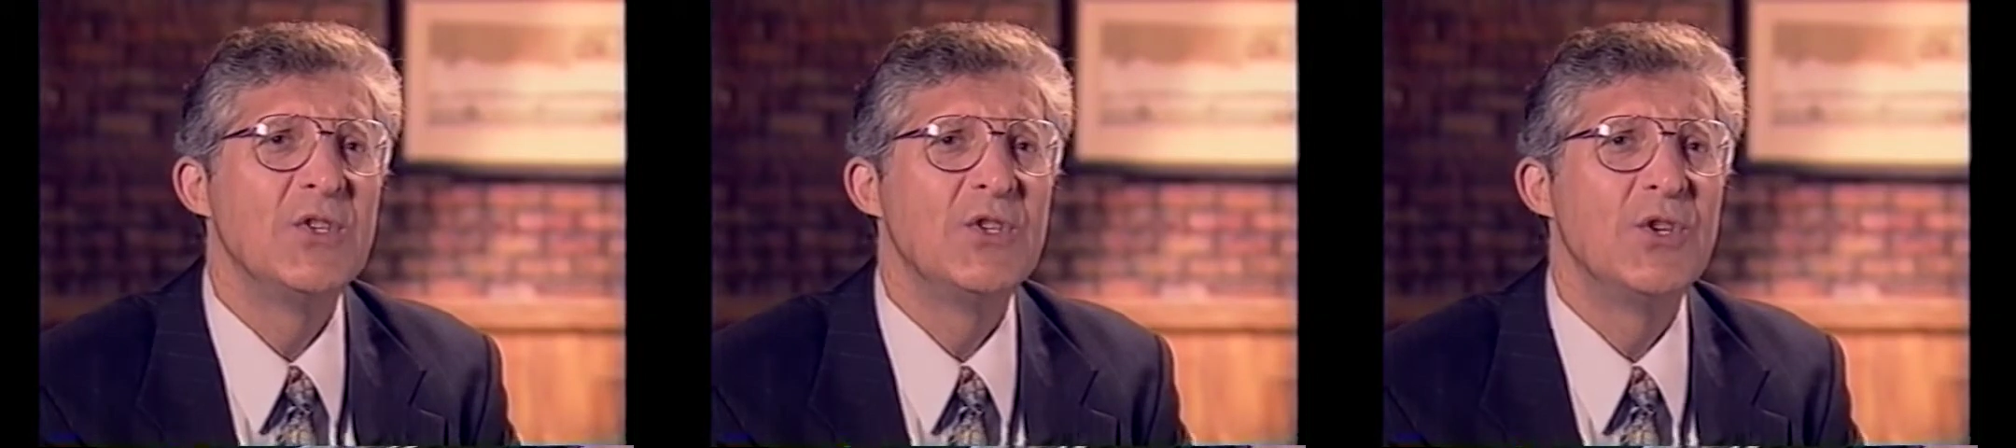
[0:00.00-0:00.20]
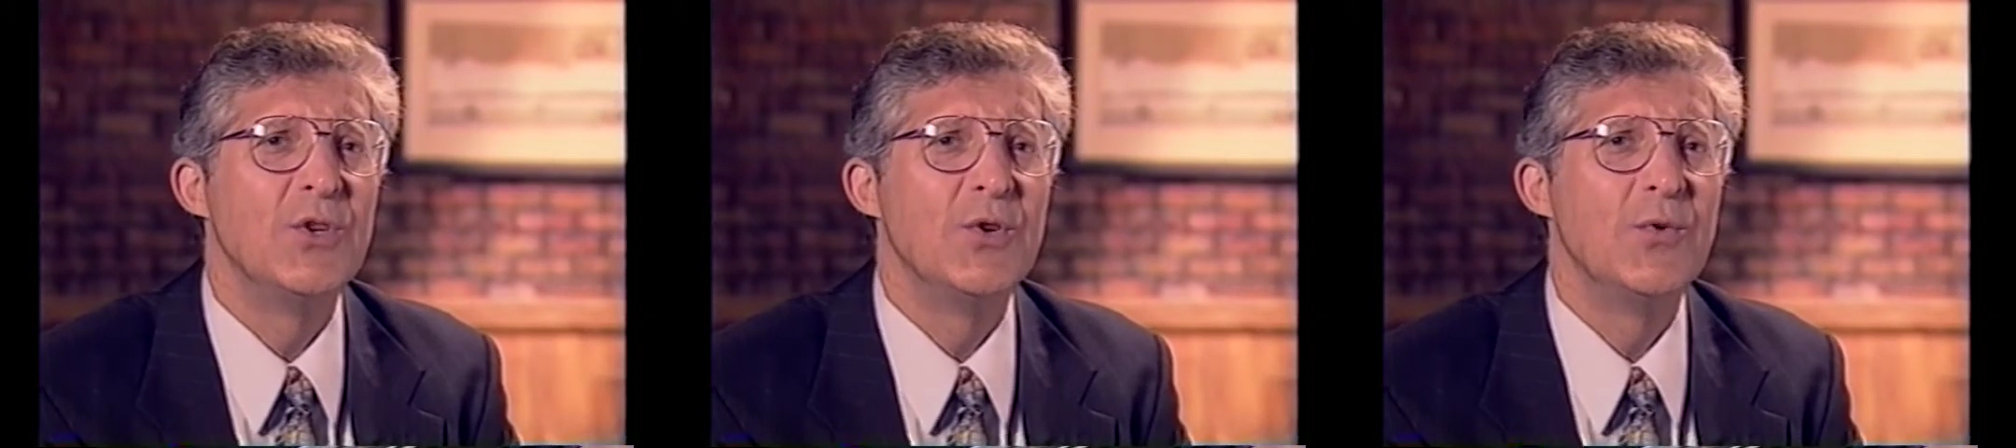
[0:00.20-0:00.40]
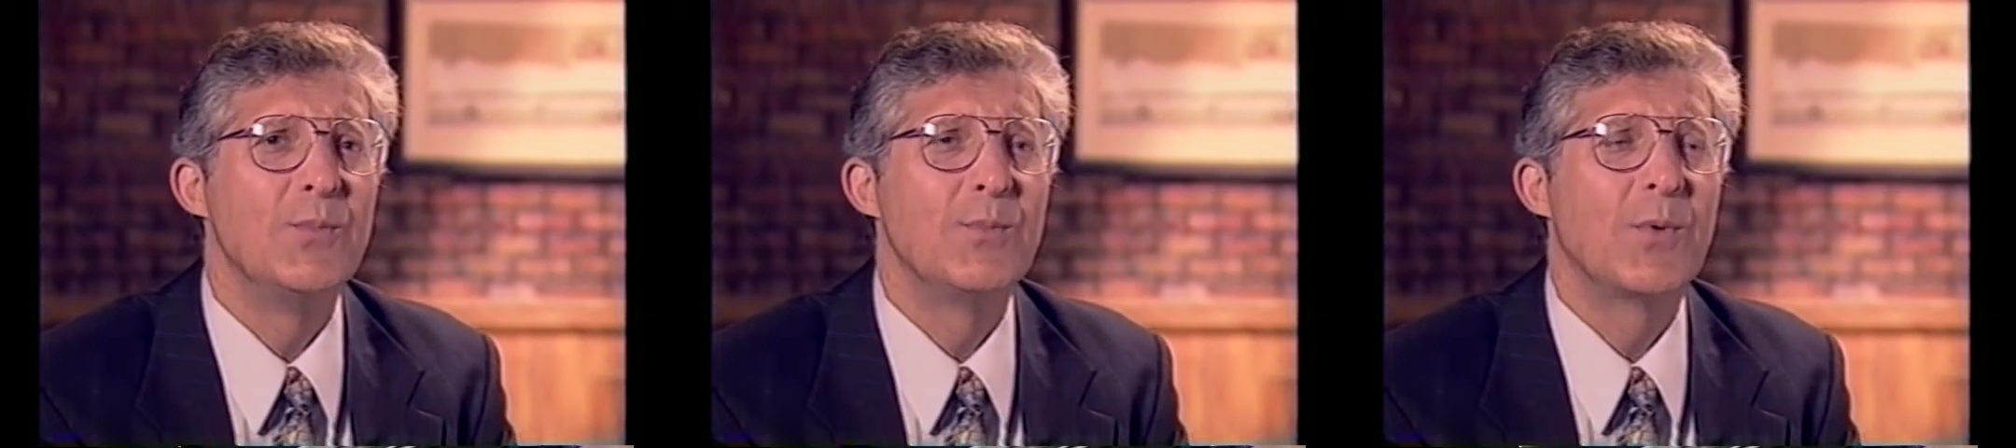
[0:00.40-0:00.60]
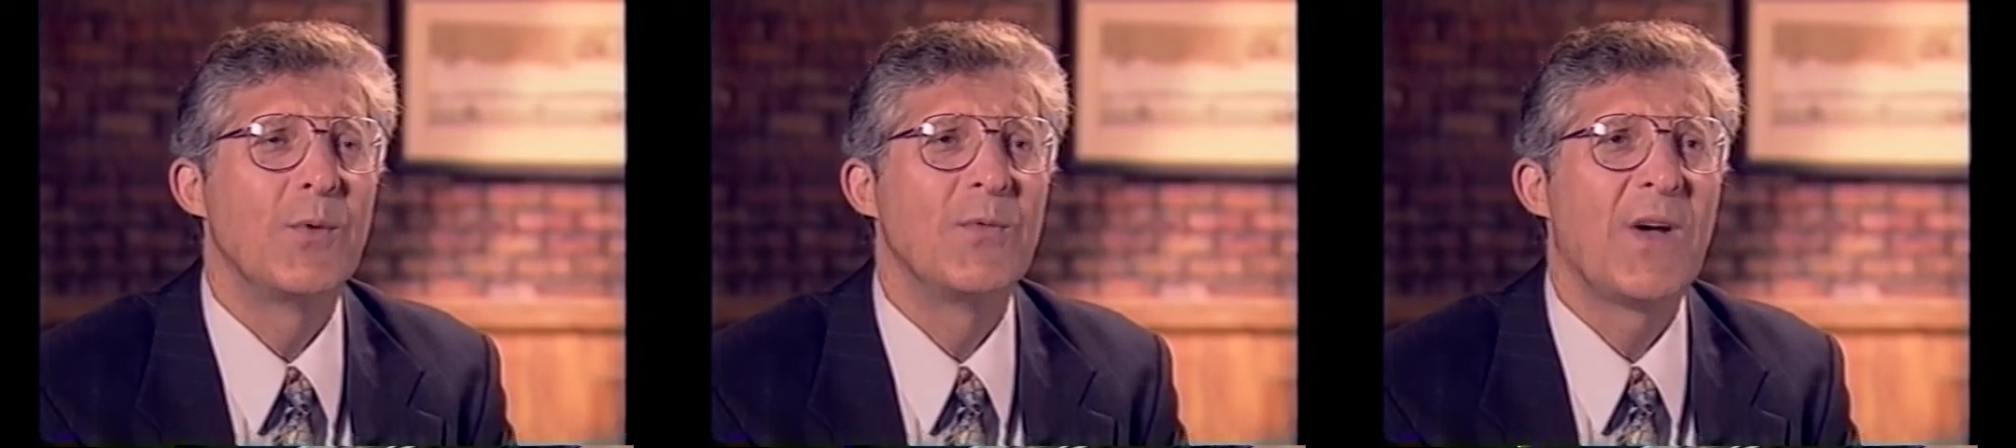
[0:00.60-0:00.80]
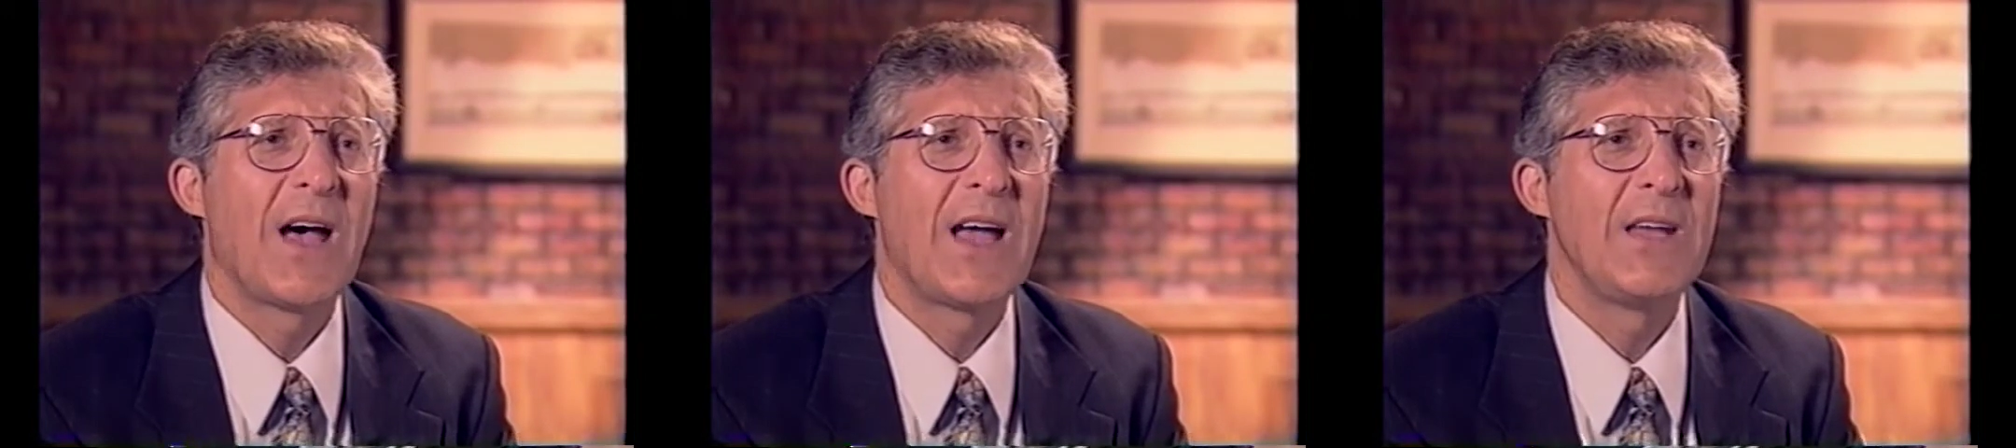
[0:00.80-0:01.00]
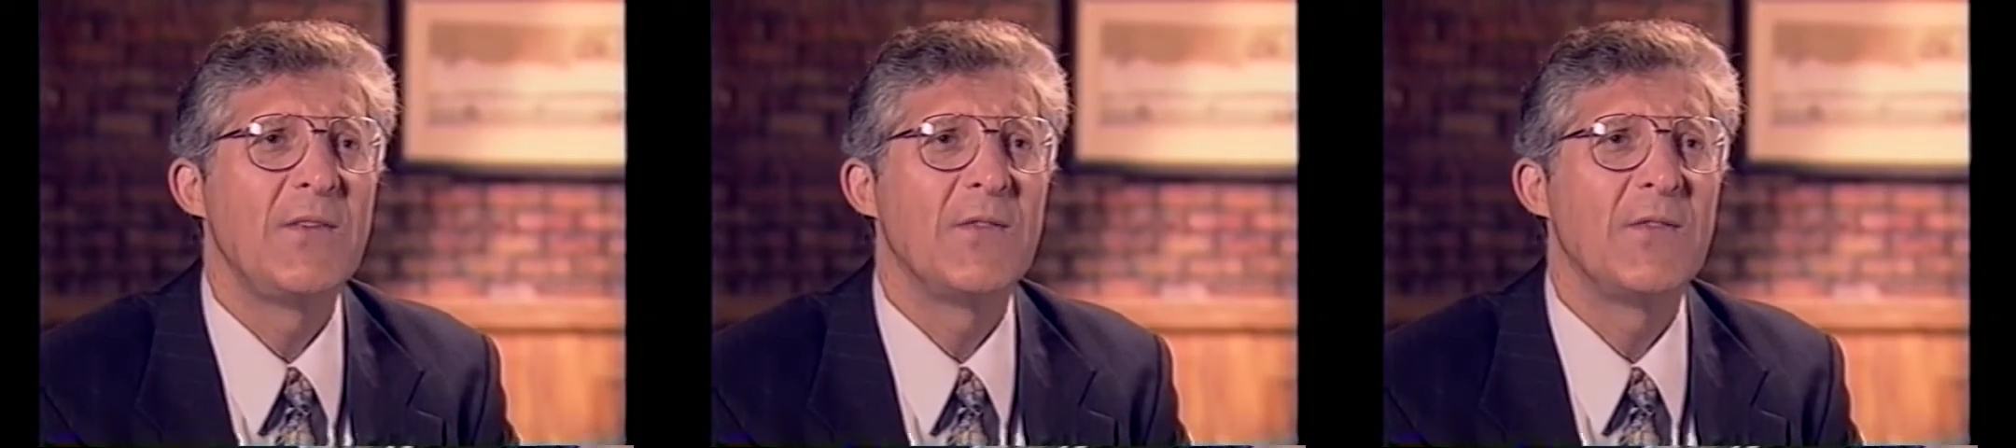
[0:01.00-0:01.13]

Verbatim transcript: to provide